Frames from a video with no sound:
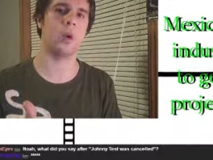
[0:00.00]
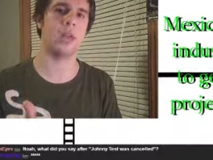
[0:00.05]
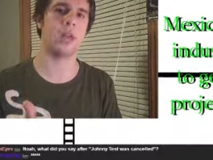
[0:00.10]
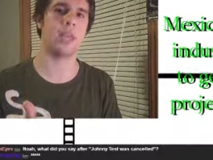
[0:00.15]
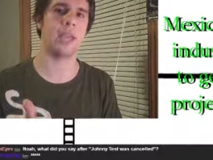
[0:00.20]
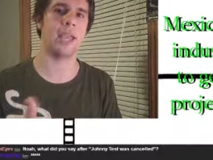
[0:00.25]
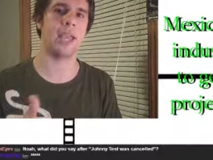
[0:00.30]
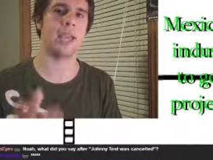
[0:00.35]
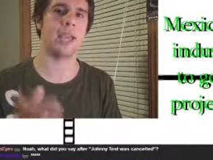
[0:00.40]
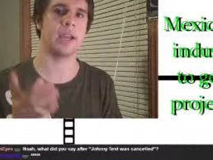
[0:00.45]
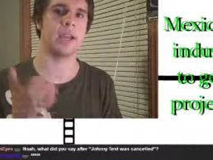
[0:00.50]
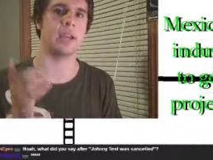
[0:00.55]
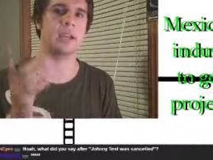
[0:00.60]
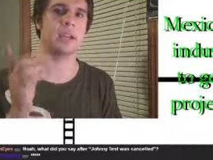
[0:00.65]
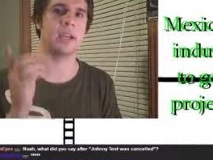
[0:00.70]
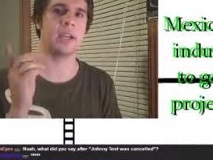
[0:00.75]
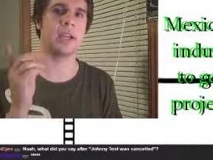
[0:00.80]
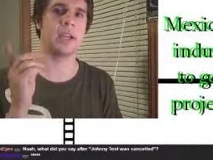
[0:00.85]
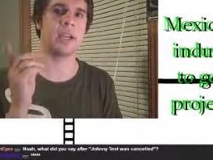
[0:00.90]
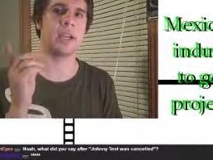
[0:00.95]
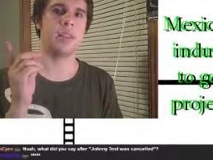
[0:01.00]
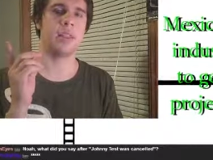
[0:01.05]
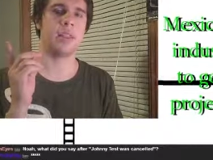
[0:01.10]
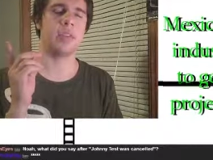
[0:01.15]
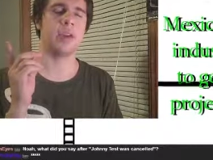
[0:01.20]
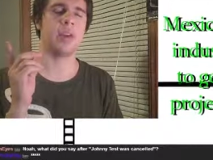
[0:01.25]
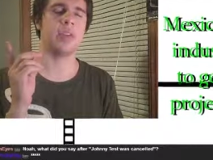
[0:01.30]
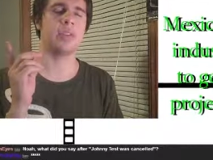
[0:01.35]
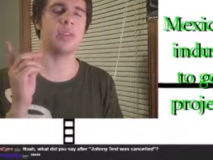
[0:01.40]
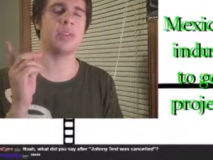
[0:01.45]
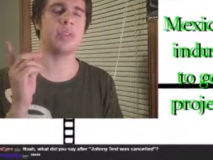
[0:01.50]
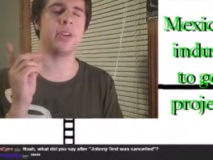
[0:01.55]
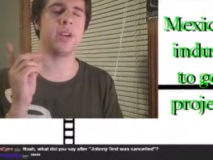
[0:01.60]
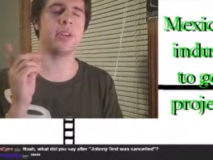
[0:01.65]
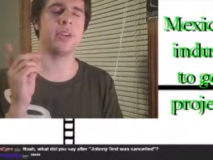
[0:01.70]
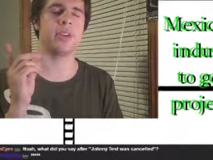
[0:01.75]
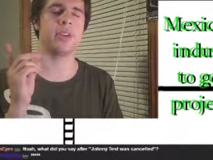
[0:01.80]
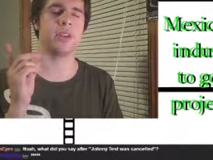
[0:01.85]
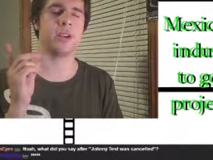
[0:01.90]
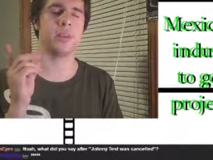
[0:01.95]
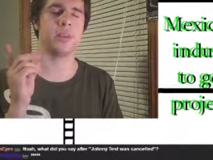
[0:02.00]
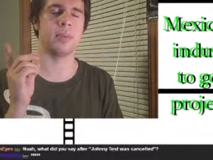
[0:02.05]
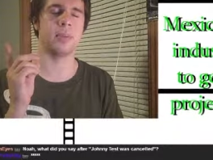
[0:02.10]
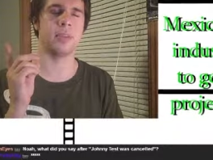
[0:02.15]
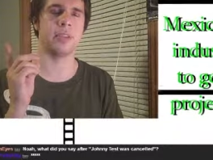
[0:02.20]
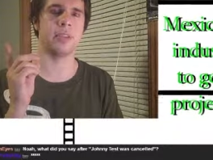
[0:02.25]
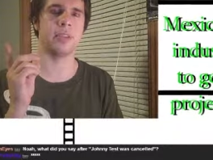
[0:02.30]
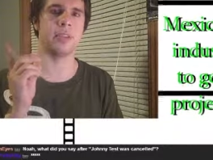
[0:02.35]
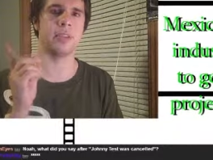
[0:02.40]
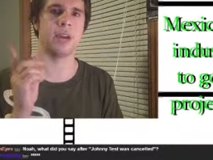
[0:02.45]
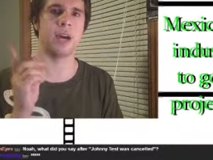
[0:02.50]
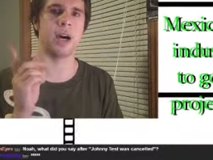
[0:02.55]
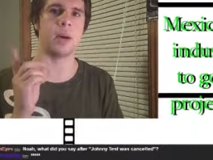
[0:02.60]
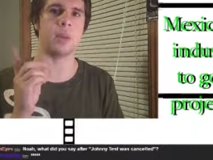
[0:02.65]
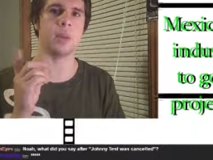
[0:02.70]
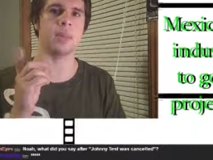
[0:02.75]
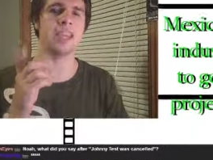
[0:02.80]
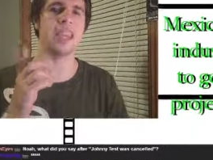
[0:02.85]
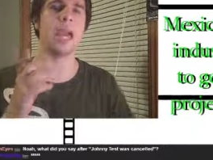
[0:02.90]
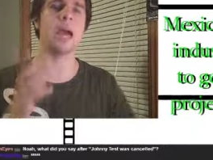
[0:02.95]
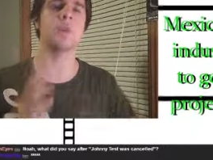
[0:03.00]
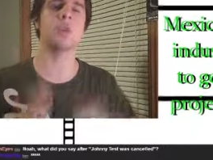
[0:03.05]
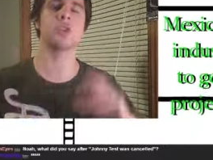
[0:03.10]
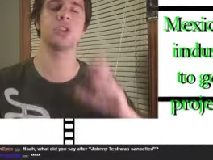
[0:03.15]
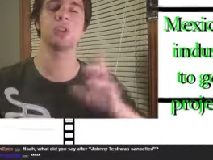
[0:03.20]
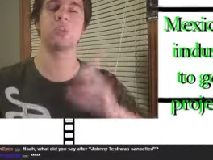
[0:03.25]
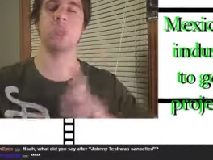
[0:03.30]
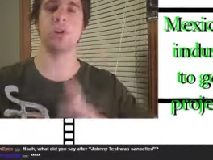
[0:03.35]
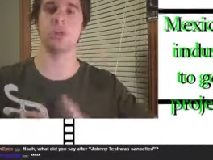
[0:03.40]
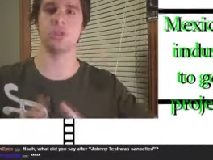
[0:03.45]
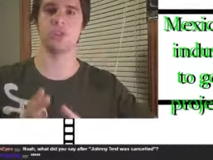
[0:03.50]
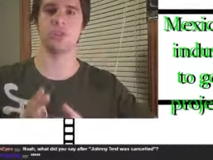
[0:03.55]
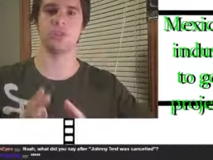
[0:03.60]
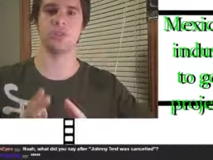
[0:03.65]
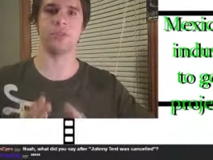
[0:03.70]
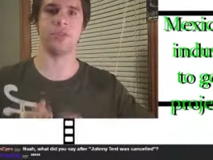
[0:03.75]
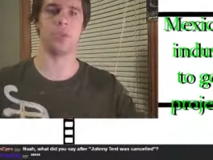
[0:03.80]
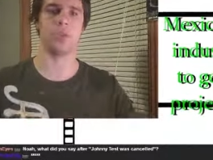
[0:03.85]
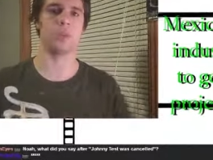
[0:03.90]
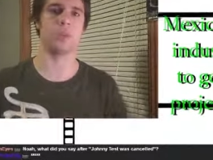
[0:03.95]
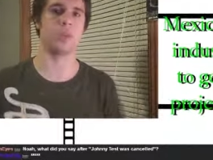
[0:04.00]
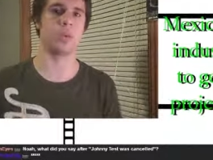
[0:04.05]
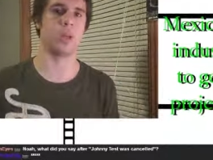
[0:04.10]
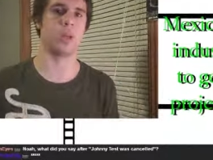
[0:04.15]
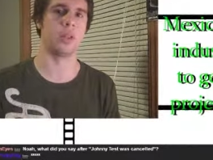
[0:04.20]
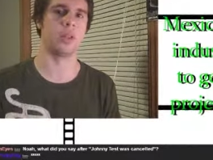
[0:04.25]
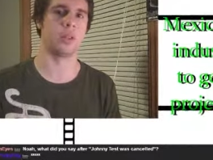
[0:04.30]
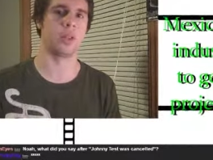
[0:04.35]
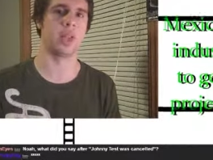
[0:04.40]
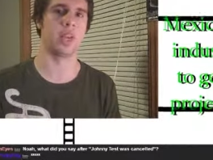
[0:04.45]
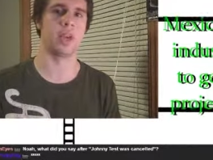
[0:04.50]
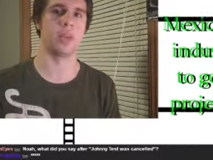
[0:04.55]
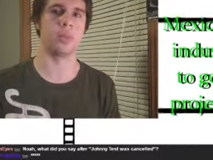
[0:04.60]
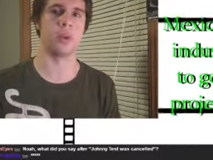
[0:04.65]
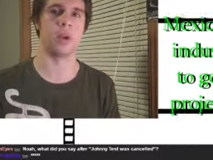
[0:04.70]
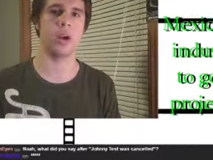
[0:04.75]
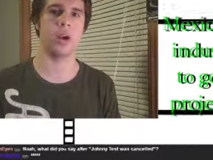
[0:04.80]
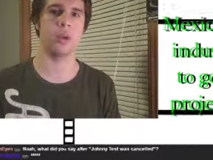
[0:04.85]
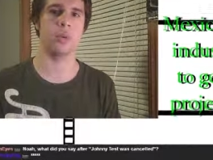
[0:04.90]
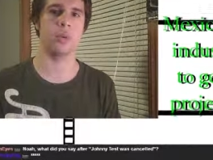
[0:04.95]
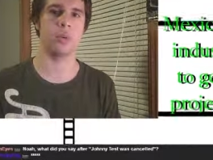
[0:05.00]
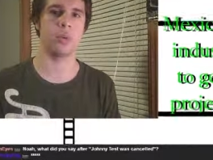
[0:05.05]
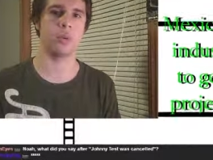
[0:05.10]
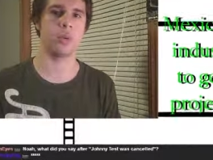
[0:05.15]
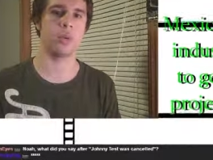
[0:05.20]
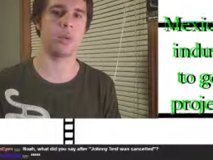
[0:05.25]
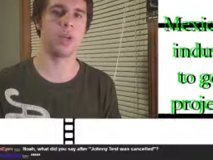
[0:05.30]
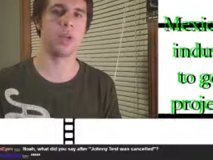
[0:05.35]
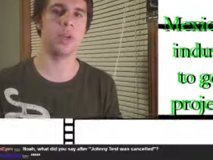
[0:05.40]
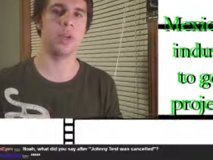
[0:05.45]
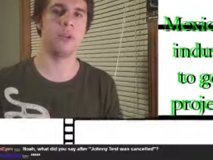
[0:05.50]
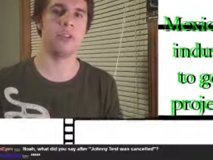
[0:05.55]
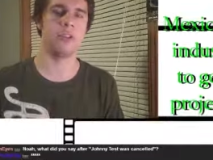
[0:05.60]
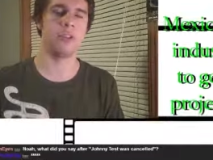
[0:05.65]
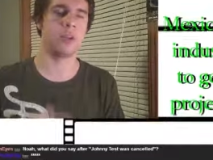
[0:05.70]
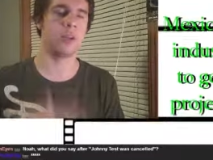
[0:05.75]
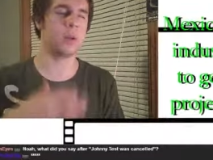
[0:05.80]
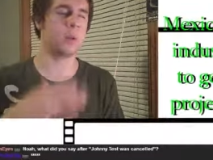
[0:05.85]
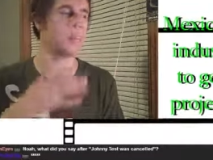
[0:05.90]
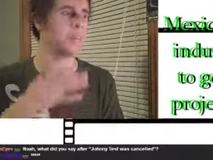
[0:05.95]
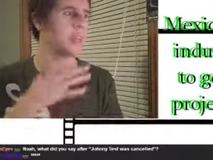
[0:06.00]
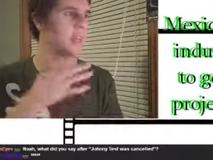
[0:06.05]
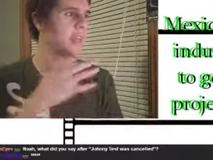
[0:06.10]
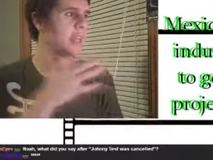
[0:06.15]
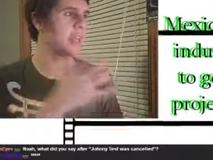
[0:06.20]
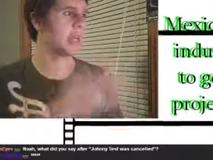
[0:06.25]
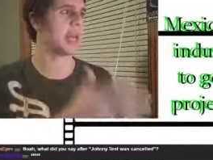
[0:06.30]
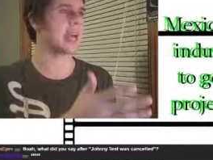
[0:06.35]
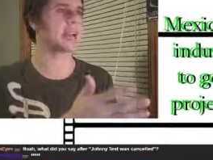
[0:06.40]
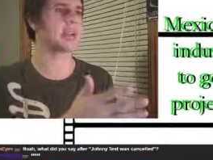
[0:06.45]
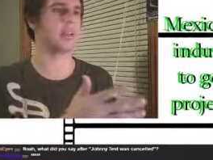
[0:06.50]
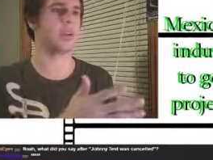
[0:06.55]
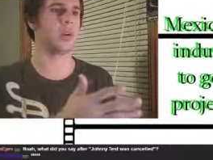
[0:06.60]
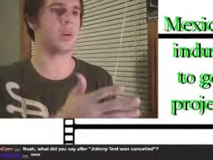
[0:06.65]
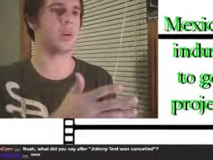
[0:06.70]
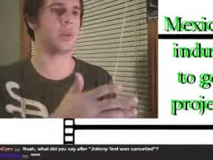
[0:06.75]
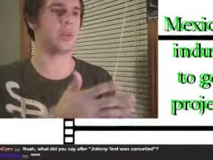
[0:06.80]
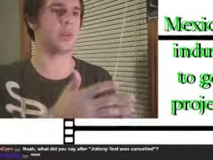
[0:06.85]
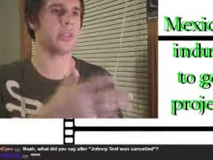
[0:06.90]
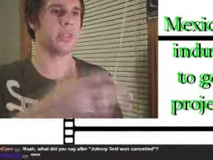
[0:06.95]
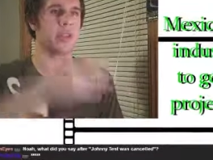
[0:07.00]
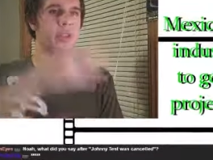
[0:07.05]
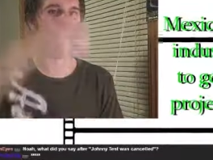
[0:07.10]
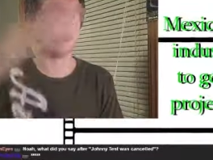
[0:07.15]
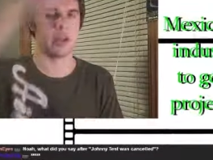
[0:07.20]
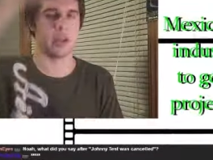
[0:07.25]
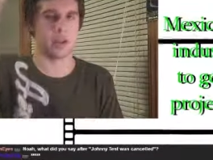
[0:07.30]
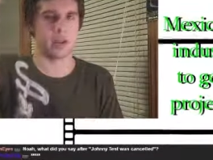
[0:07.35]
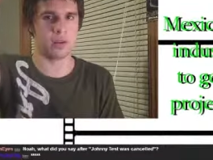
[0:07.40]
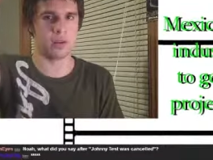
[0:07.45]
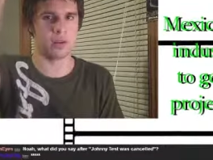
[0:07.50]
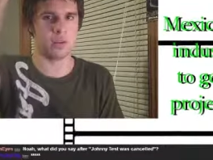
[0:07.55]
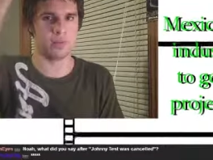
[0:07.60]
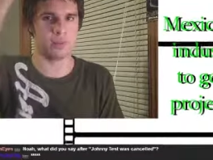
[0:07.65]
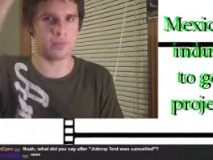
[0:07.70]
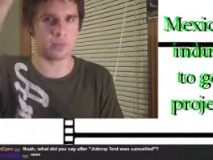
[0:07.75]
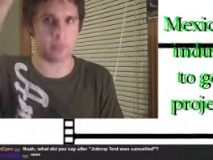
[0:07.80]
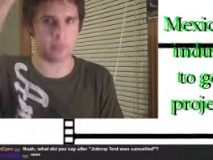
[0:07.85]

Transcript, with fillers: one, and they've also done some um, capture motion films as well, the kind where you film the actor with a lot of